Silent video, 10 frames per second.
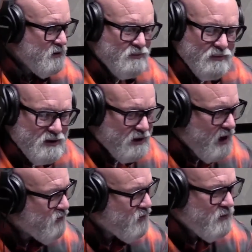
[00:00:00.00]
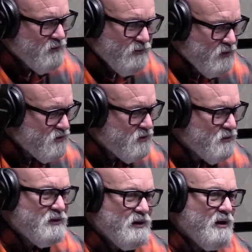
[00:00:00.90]
where you came from, and what you're
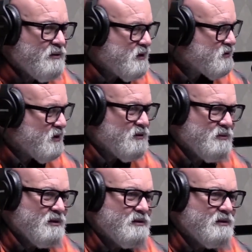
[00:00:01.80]
doing now, and let's go, man.